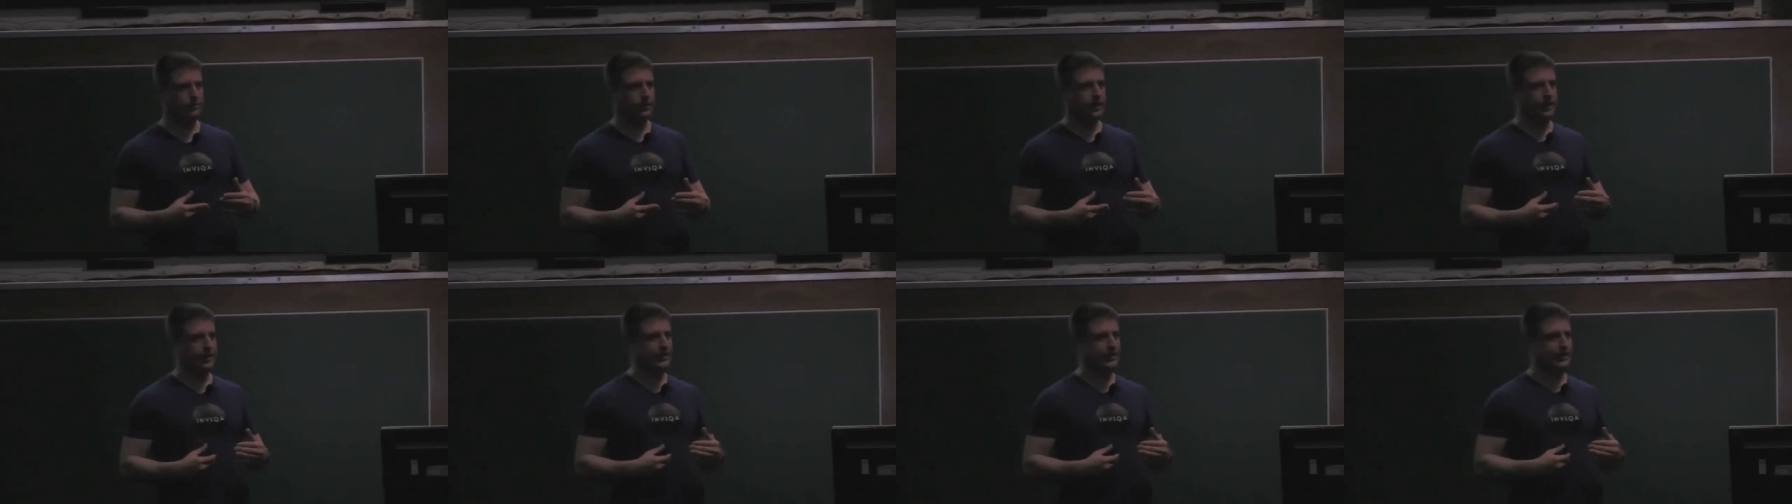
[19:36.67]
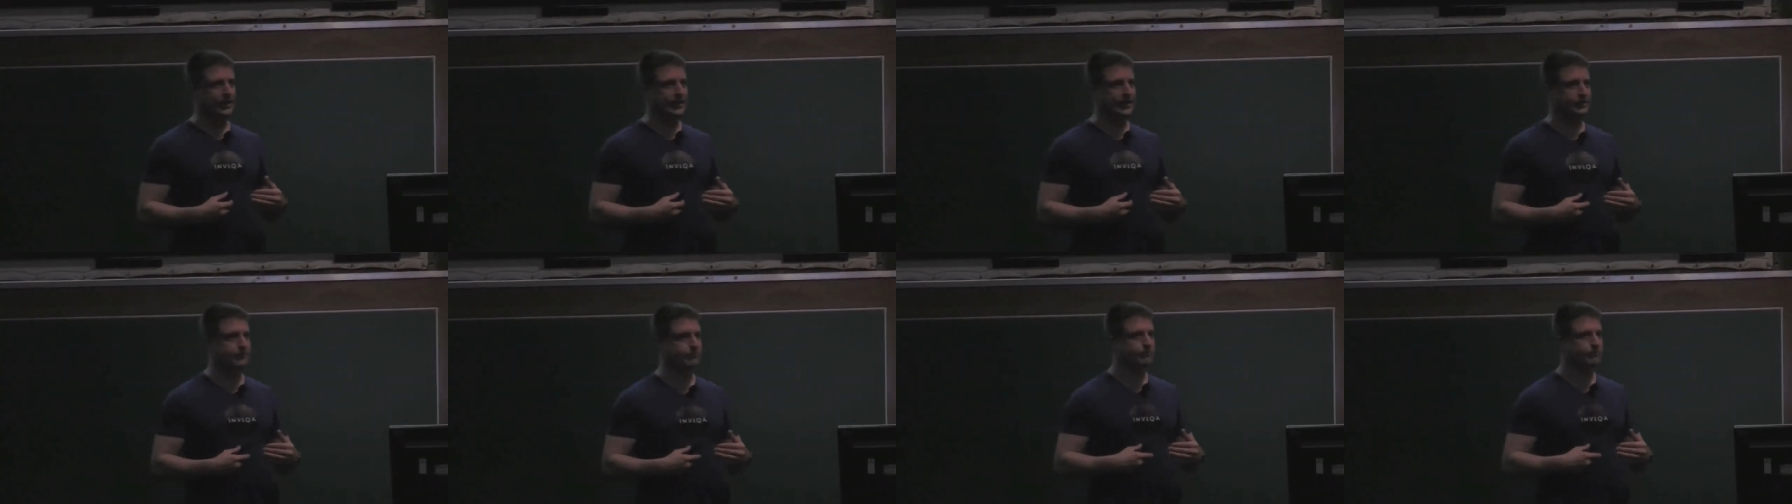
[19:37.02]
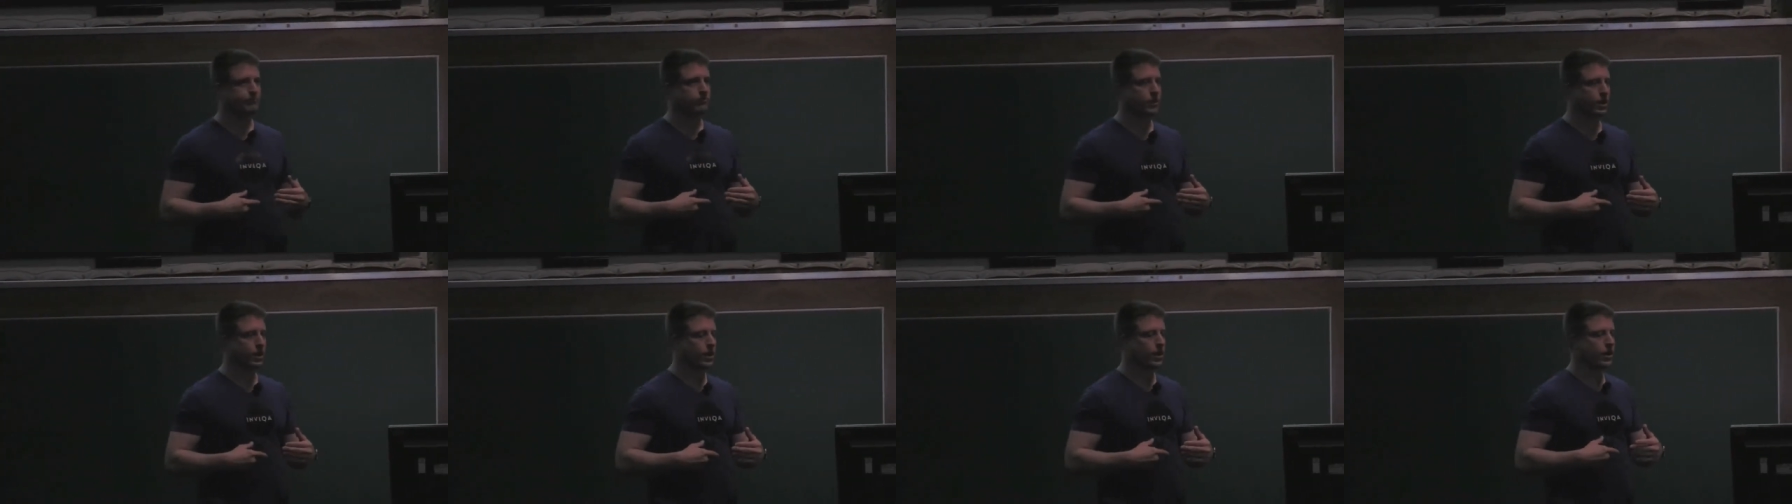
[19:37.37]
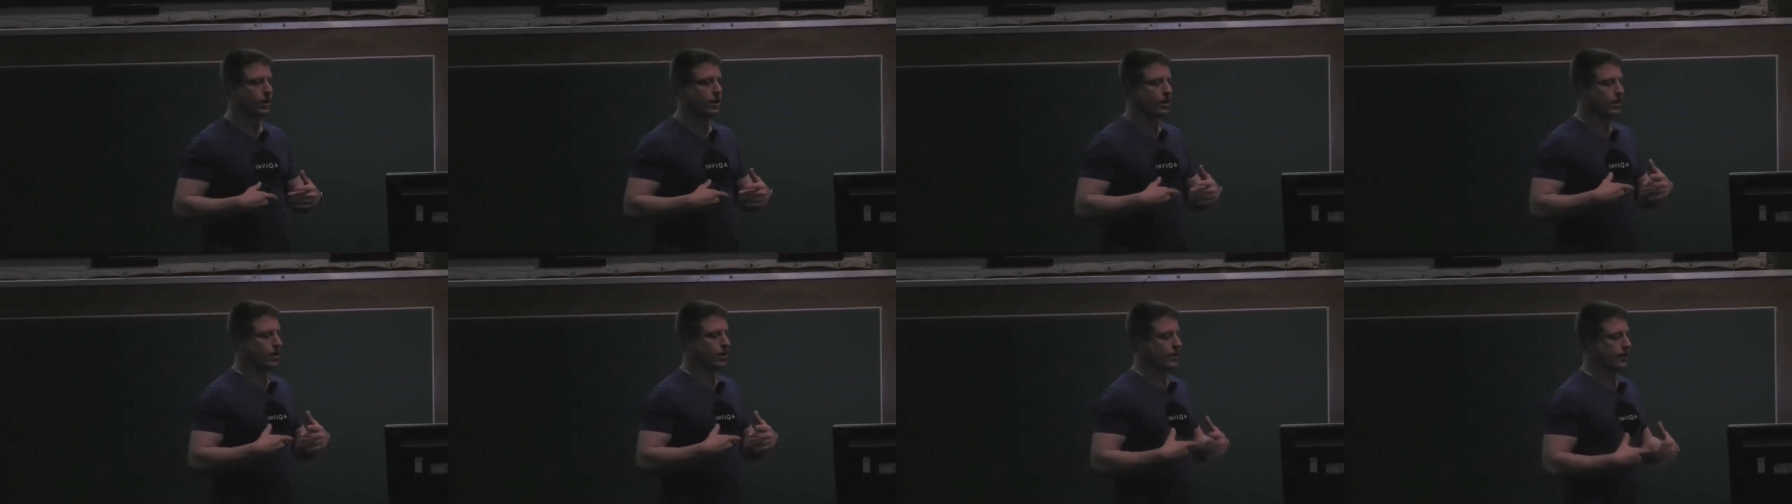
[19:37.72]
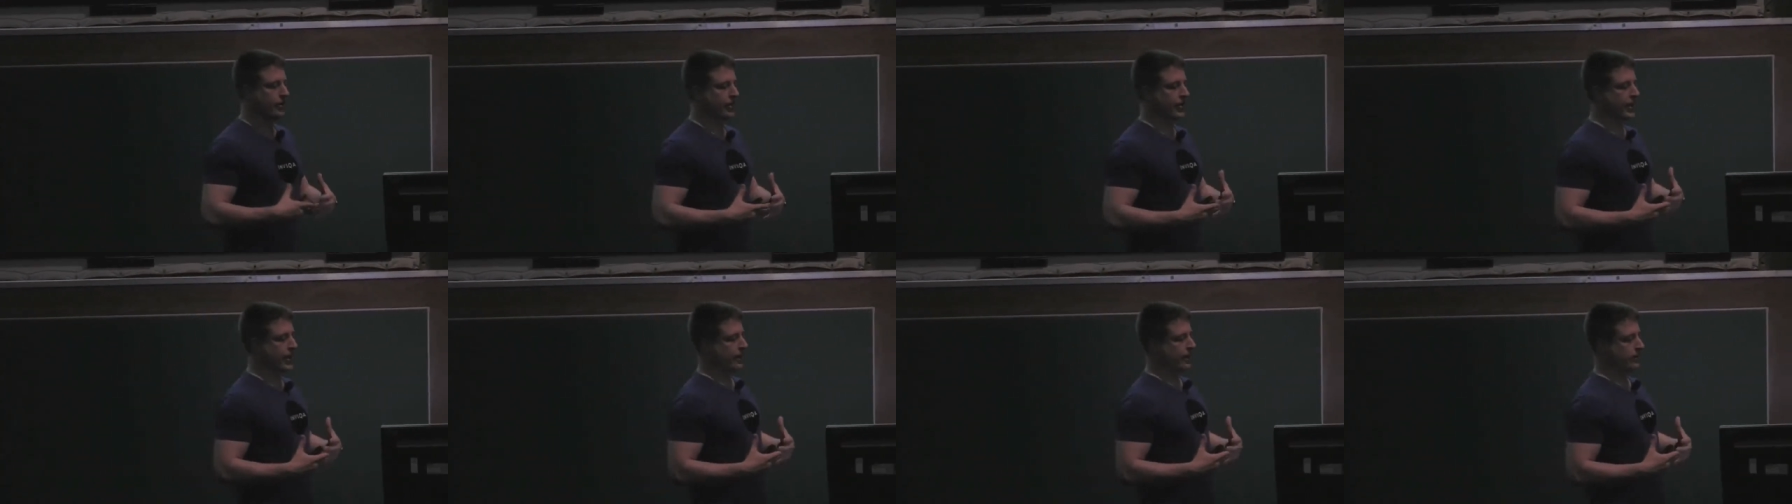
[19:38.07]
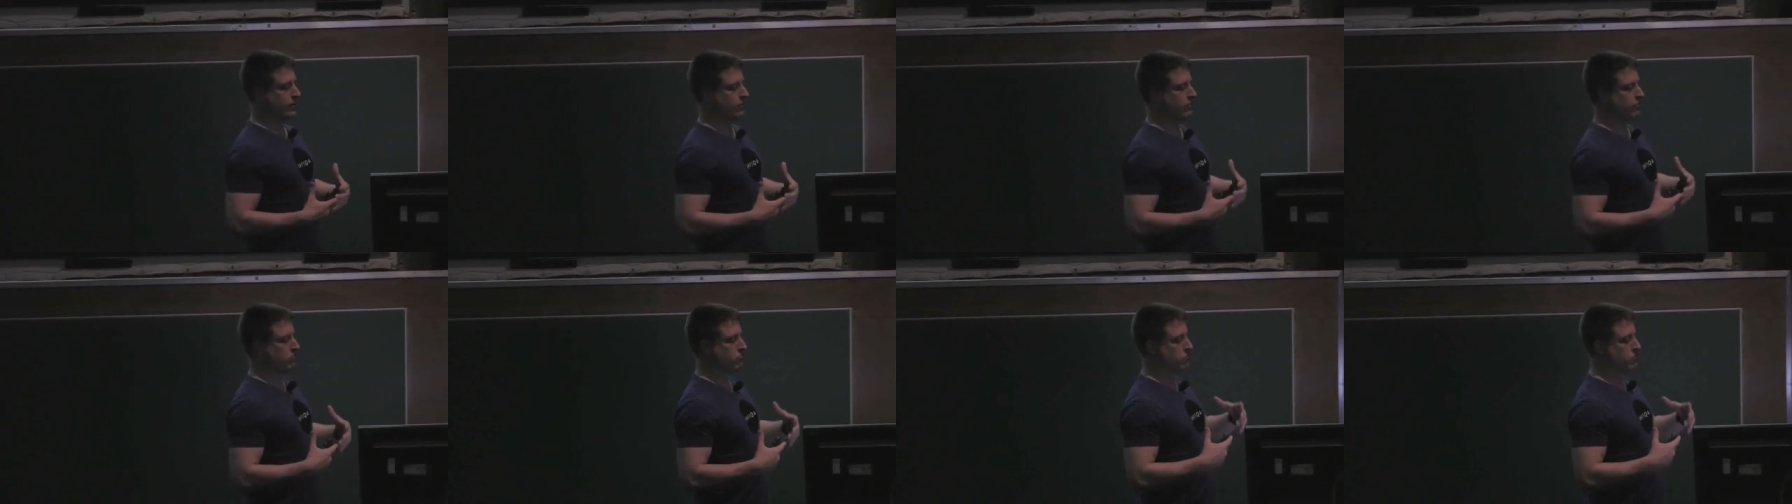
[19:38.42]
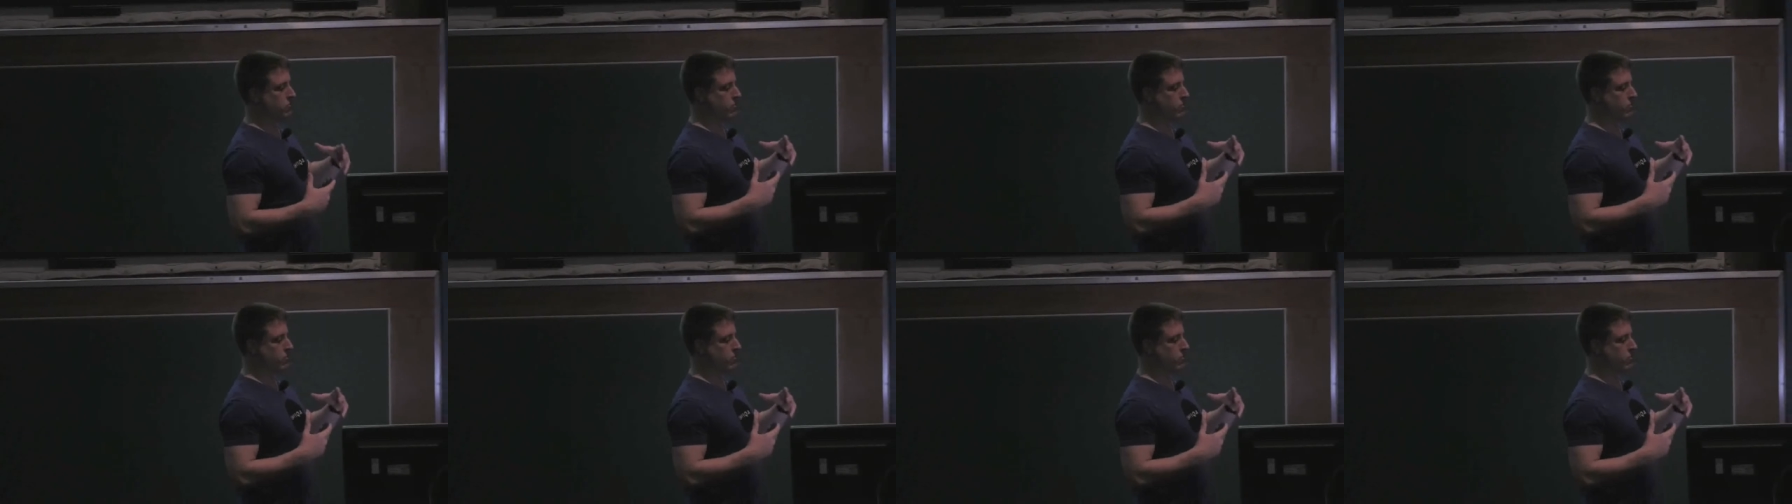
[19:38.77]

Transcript: it manually. And then